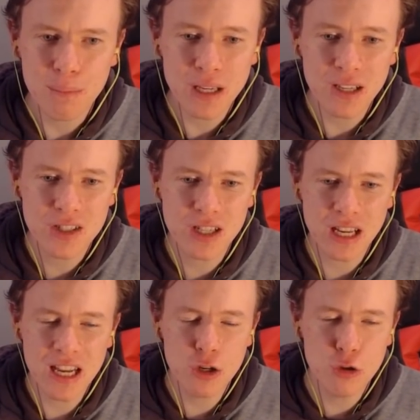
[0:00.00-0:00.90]
because
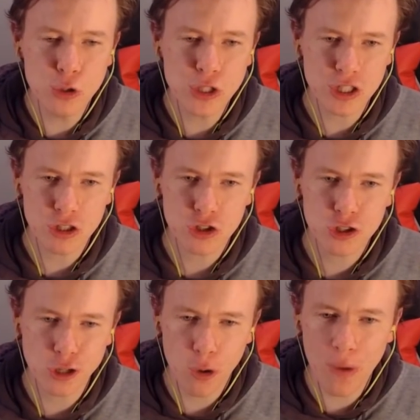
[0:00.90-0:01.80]
he uses it
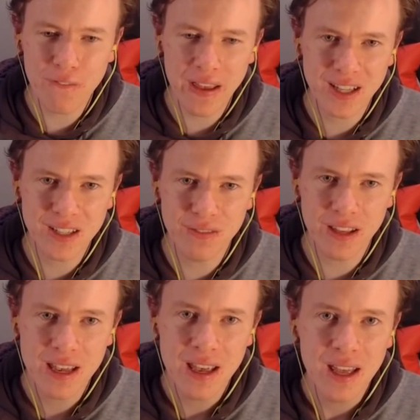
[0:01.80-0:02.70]
so
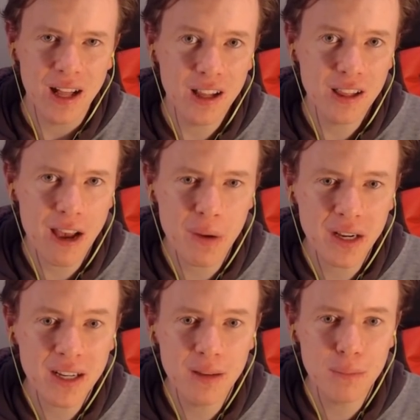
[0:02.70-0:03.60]
effectively,
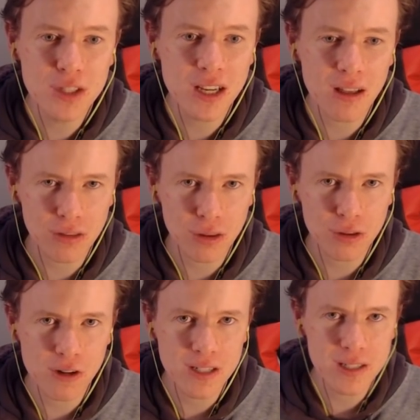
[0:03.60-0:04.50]
allowing him to get the
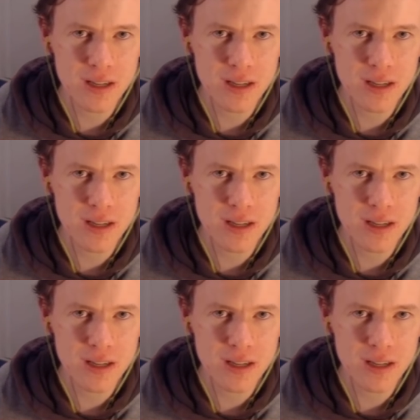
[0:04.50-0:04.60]
three